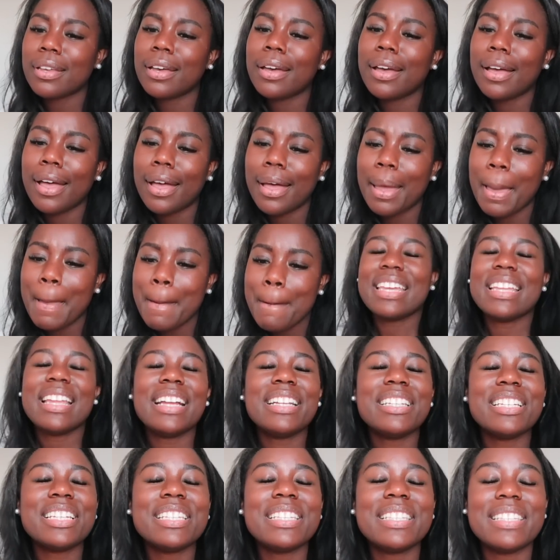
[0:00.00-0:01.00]
Can
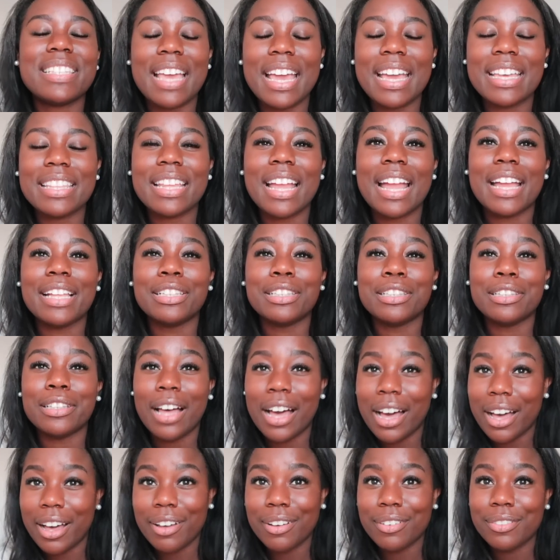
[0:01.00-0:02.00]
I just say that I
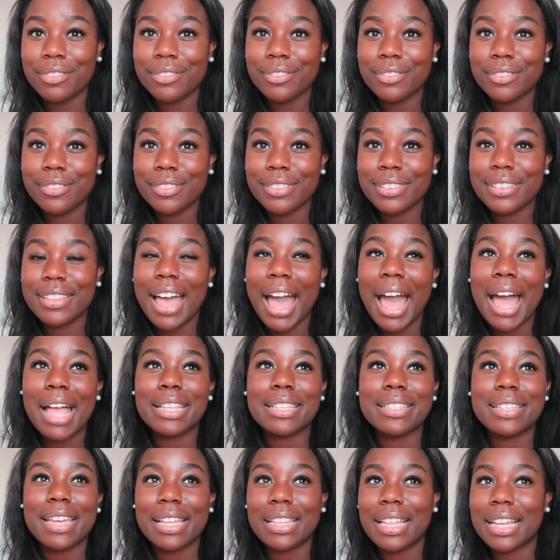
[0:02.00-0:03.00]
love
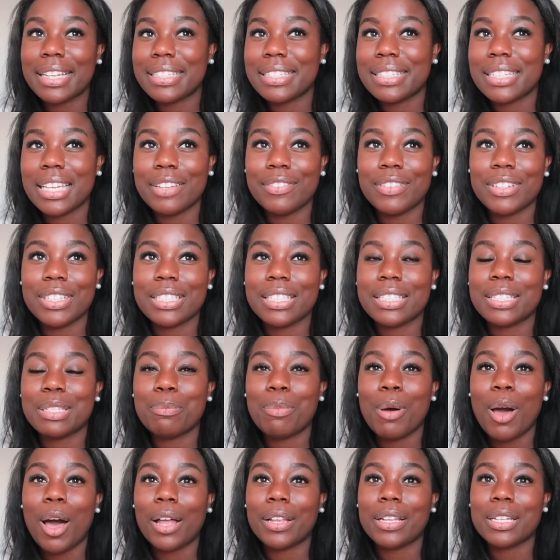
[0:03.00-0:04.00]
that daylight savings is
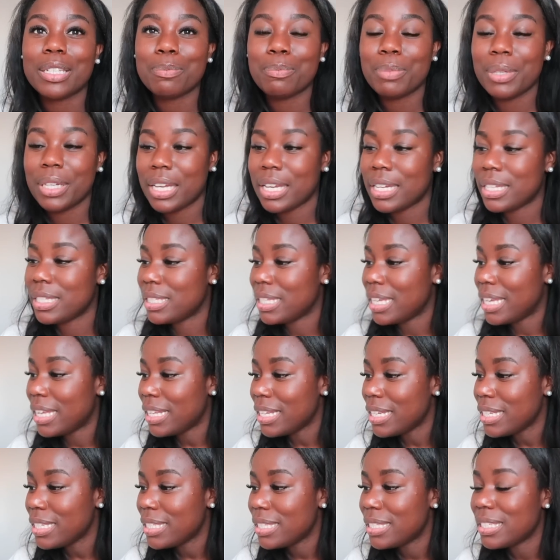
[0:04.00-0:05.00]
upon us because
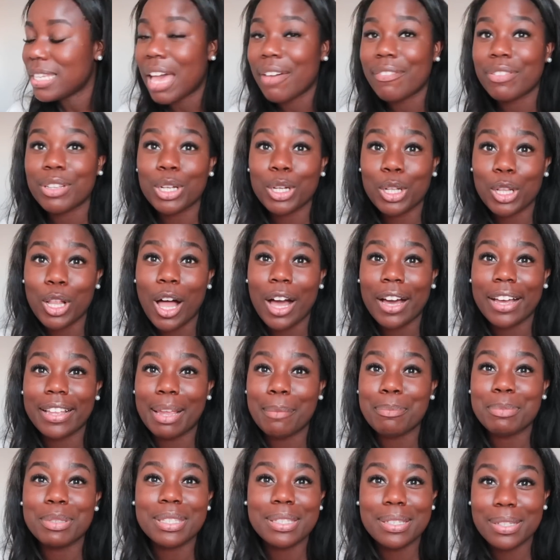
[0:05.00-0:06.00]
it is 7 o'clock and
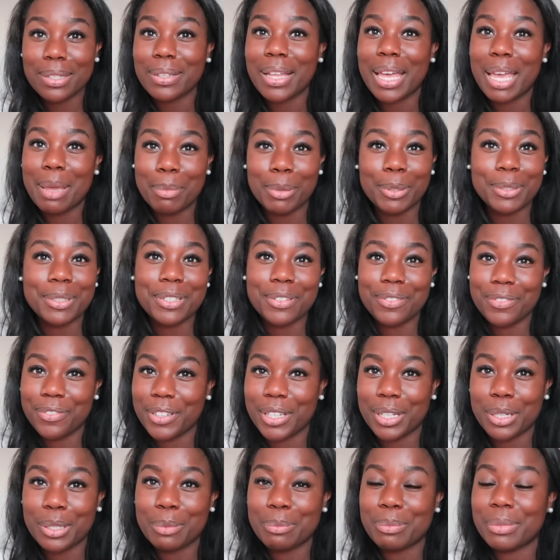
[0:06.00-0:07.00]
I'm still able to
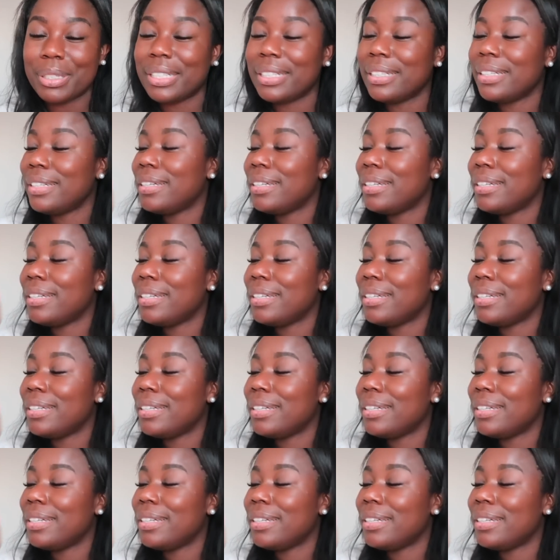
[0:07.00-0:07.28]
film.